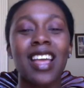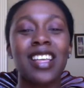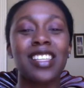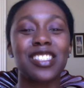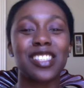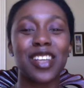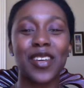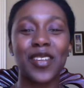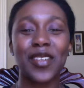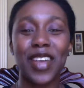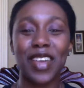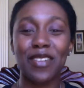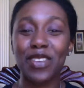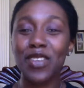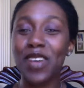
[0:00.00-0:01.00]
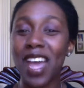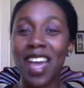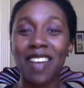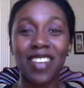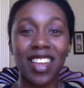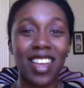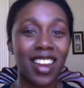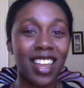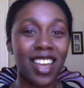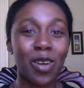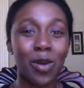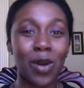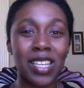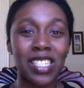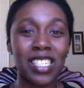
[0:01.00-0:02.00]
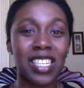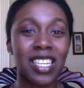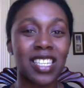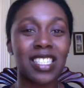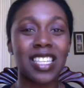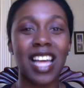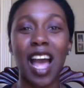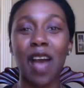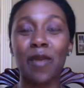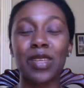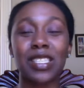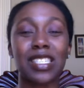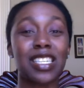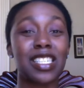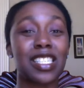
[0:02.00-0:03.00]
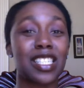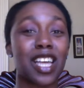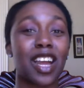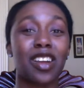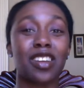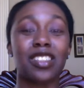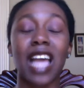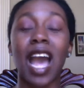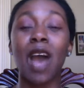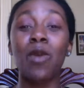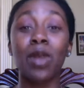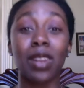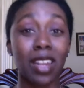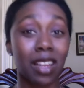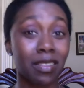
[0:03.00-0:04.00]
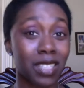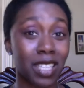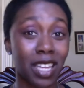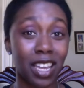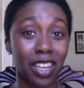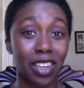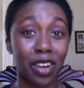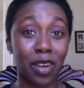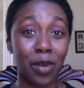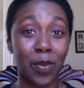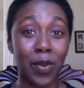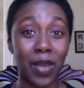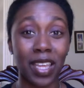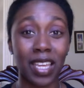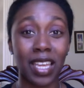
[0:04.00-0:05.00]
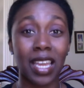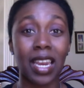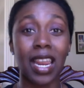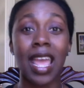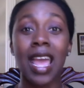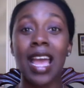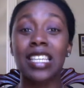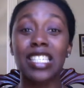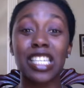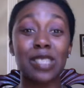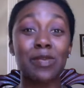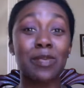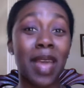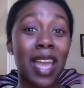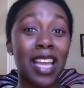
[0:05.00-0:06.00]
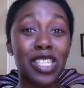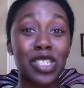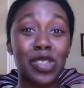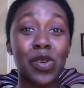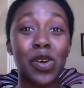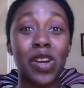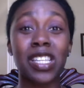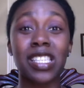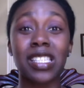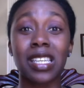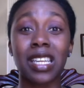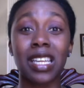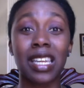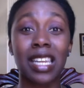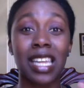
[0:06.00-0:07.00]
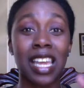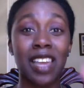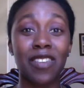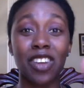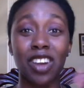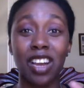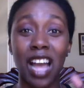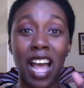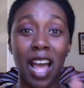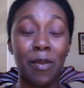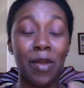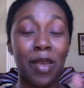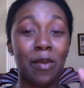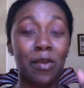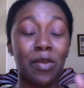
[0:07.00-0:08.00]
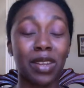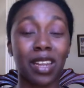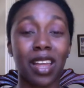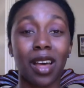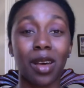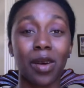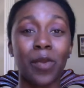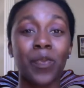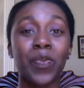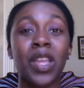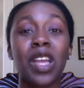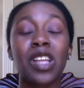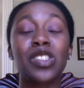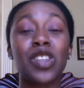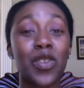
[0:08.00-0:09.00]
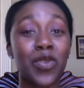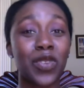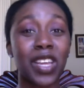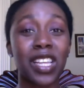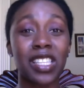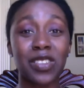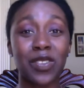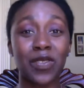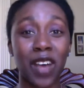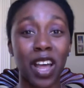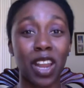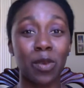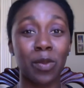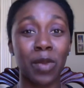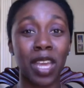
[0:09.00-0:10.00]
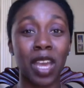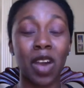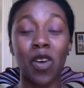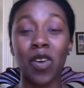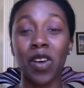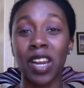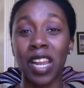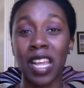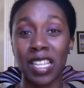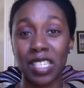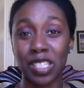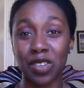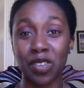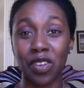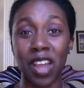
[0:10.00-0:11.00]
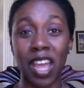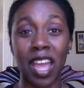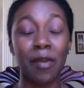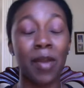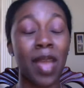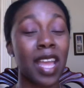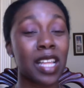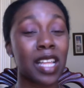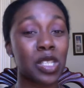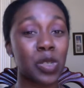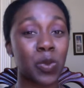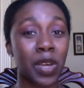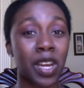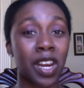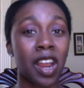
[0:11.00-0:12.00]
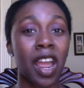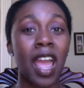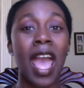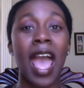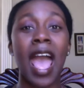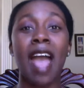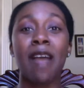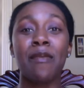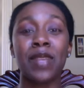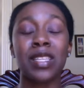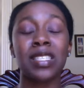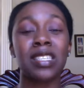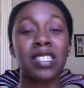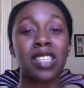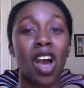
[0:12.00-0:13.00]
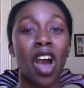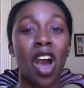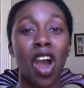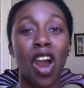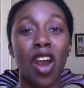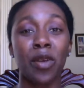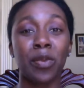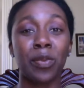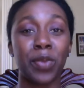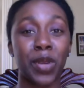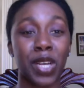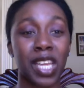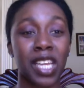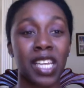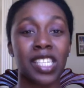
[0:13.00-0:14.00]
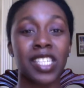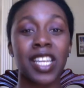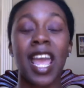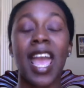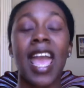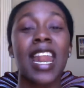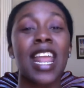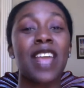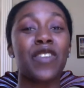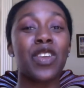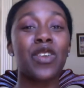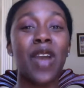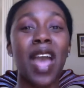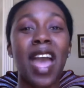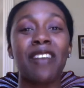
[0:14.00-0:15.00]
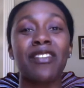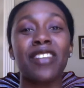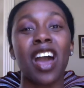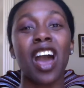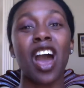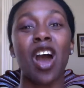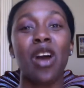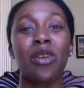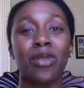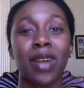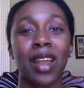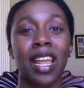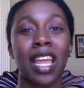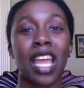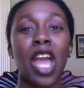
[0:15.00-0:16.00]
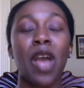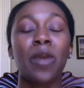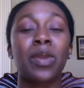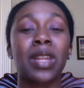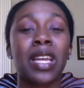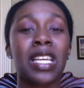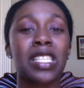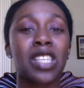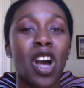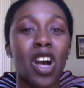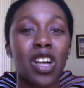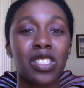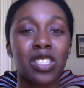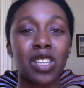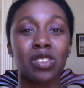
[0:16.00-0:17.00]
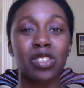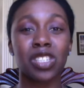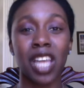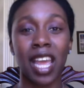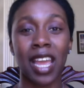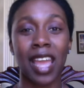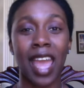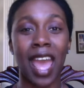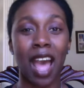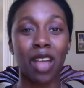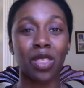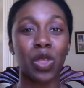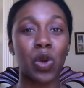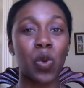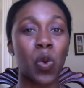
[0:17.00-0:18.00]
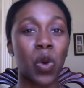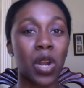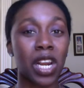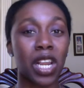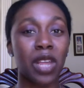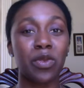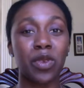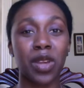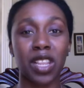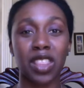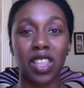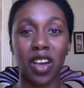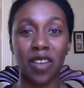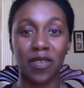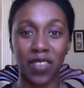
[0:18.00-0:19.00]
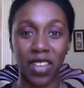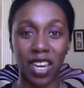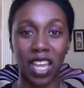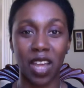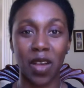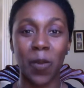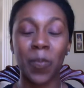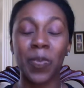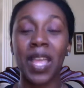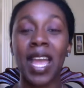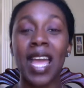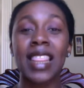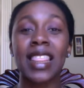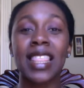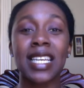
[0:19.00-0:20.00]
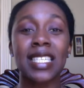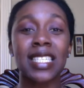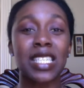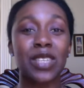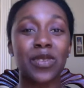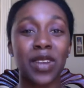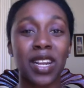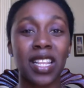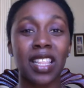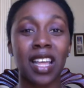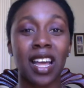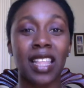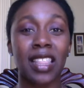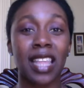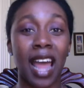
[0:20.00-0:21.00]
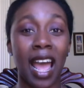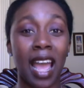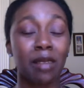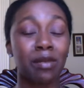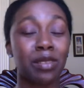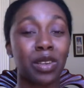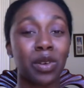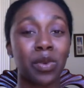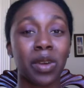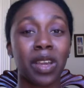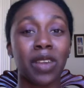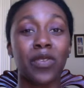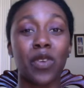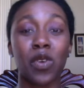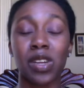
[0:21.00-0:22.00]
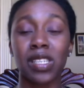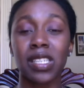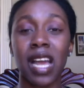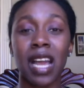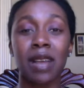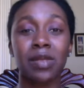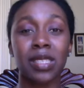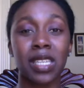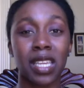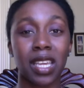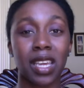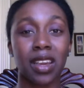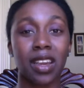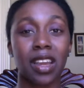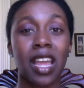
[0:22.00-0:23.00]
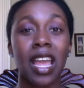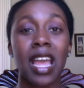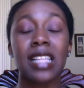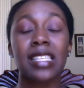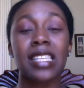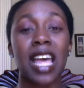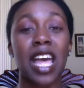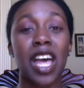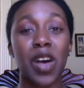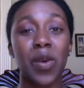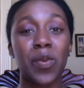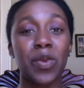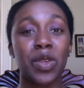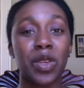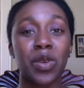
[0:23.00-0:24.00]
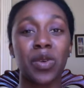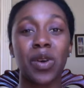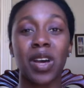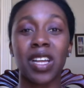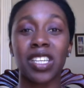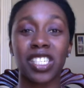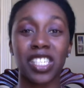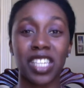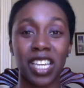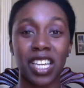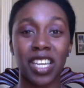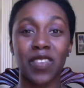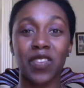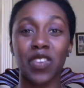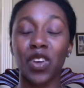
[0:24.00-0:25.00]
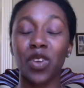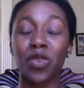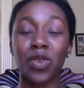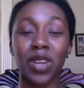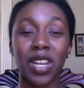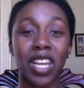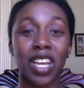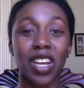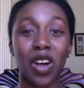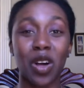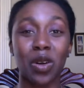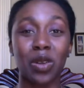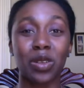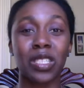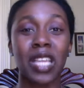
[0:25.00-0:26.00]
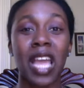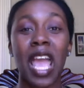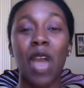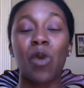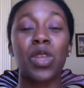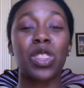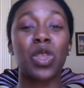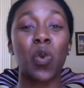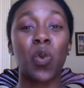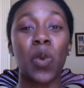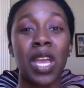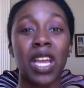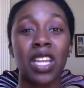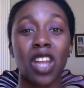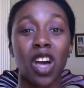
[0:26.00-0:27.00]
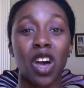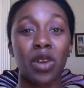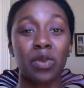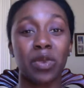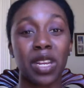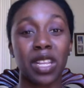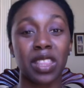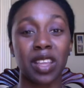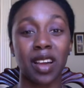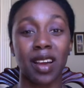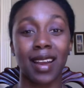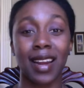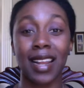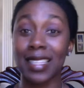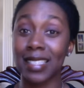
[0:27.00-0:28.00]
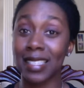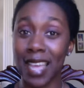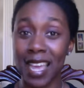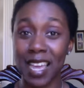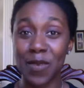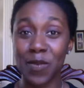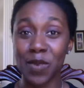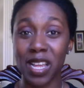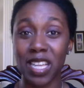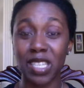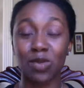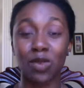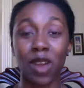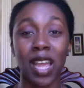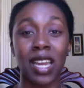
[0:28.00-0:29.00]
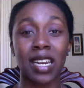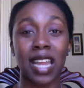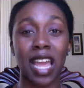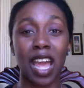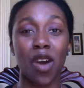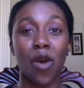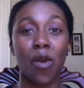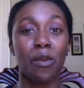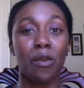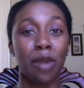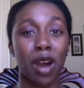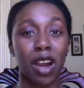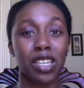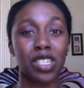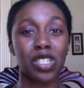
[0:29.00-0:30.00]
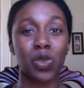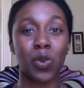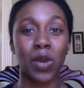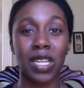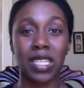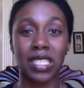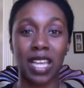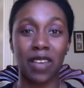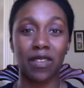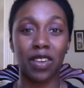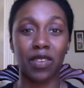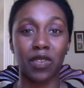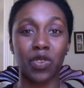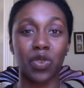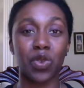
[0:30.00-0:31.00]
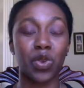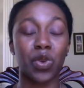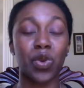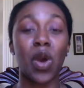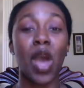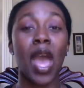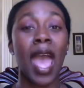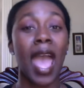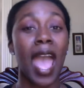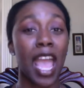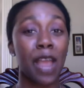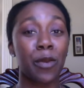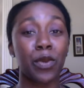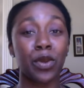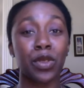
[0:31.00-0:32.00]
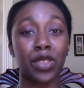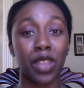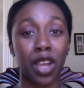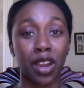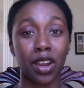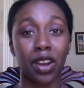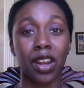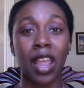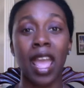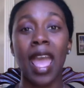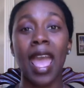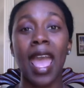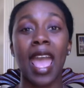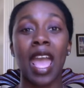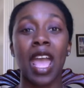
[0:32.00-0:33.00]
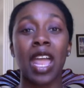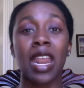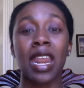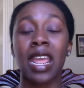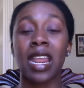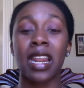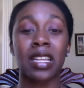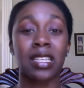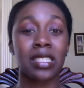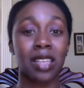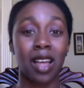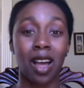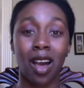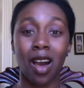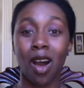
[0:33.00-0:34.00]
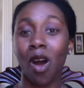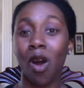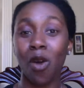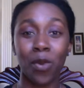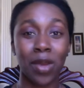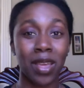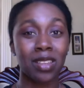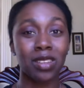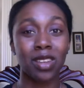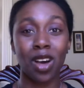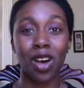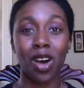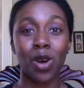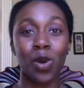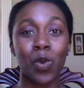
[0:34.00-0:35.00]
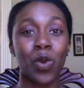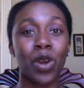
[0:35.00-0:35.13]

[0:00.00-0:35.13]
So if you have any questions, comments, concerns, I would love to hear your opinion. Just make sure to leave your comment below. Don't forget to follow me on Instagram and Twitter at Mrs. are bookish. And if you have not already, please also check out the quarterly readathon video. This is a readathon that I am doing 4 times a year to help you achieve your reading goals with a week-long readathon. It's taking place right now, March 27th through April 3rd, and it is all week long.